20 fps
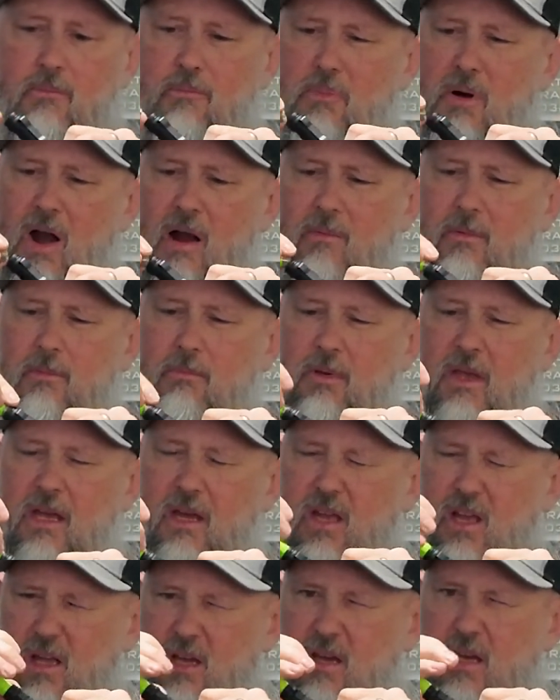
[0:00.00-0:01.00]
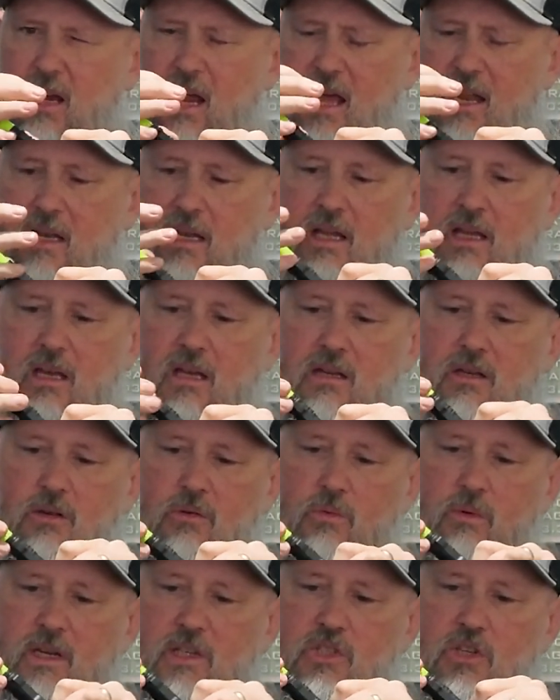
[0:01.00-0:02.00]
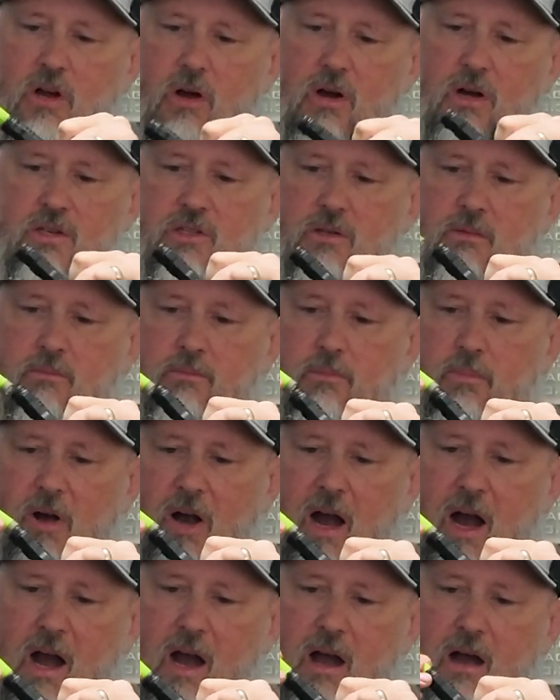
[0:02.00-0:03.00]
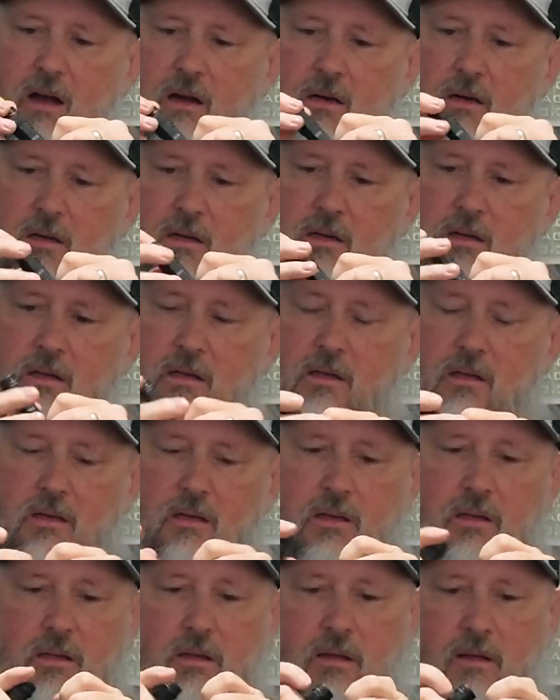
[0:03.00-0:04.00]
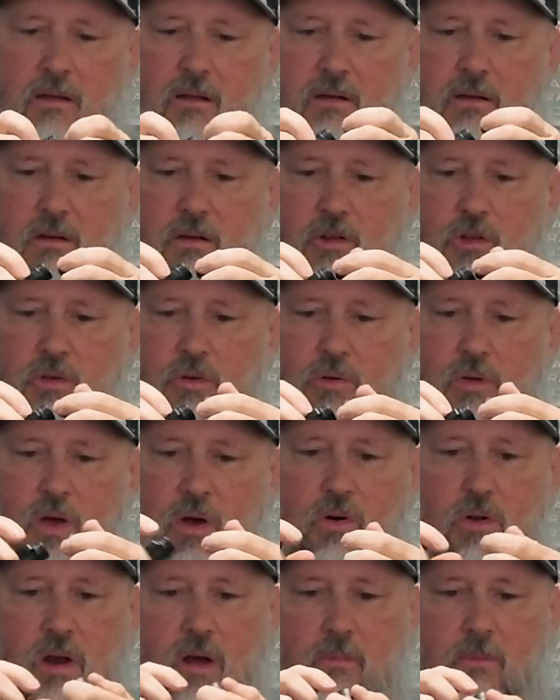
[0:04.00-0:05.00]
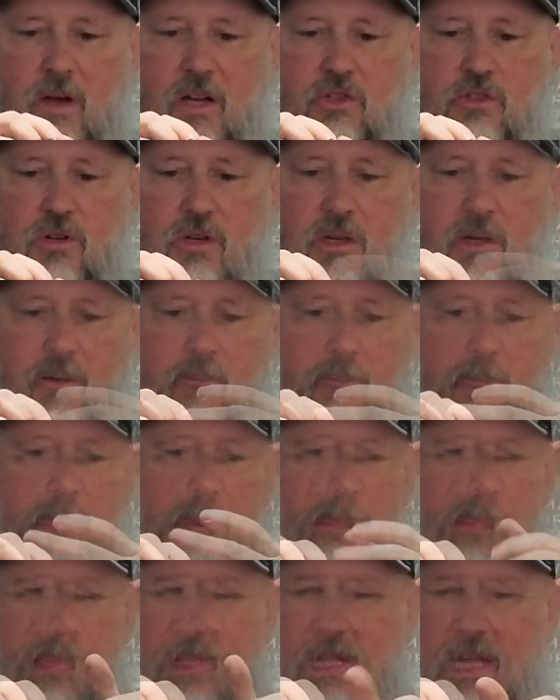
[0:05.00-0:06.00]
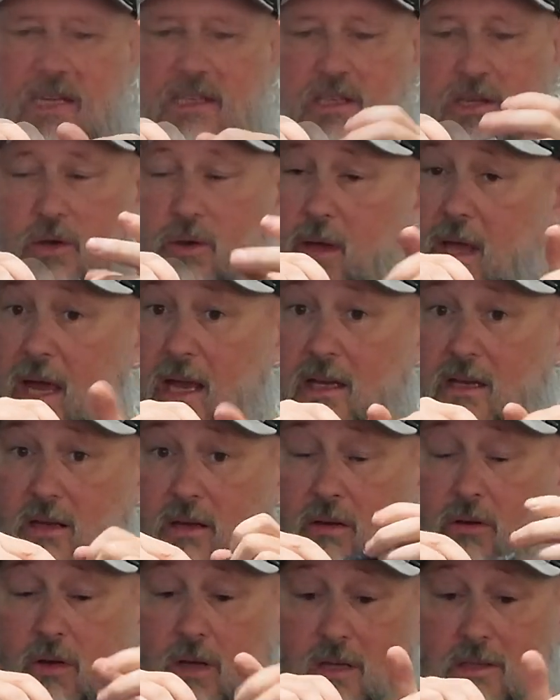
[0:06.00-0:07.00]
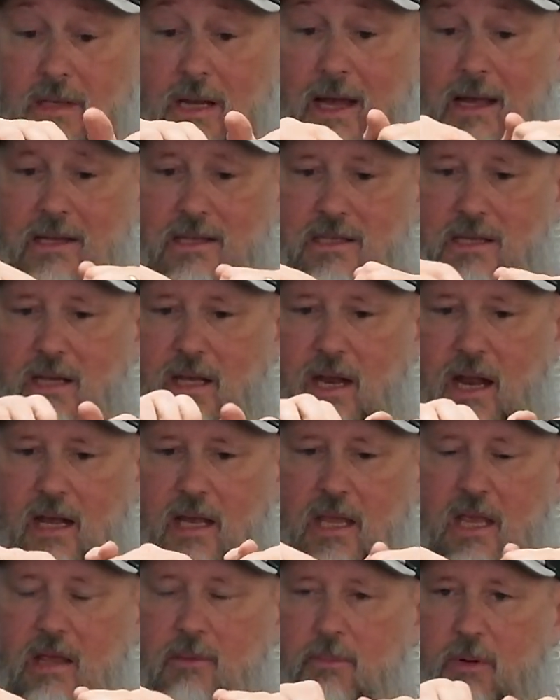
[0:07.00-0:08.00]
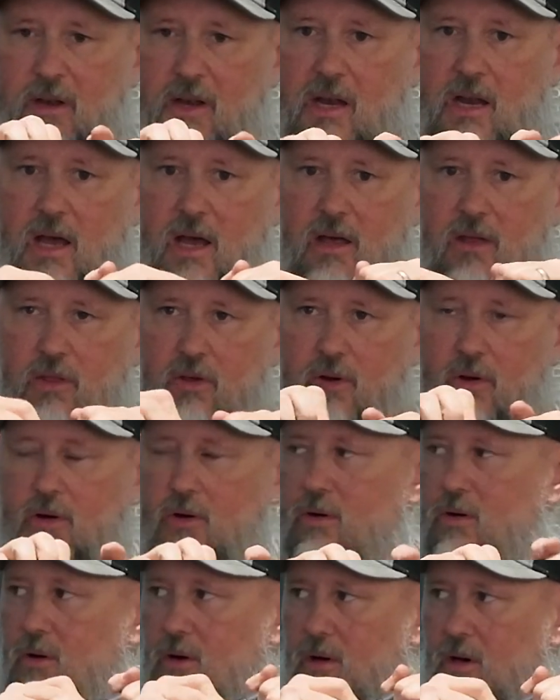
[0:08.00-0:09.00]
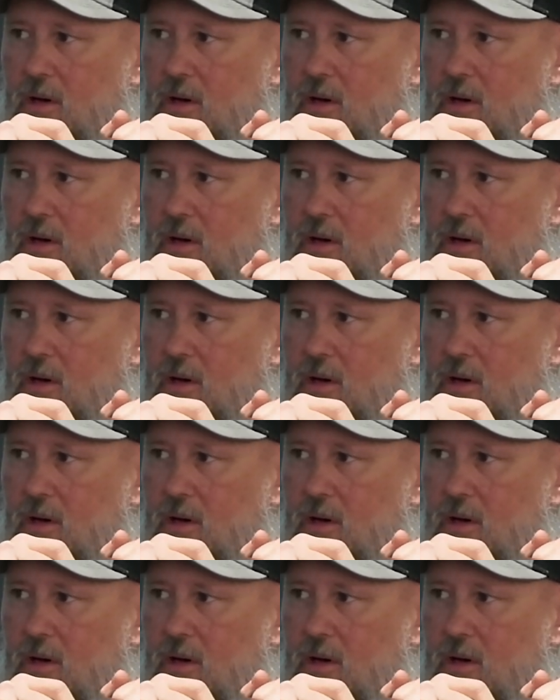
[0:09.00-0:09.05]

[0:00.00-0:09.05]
Probably be a good idea to recharge them prior to going on my trip. But that's okay too, because like I said, I keep another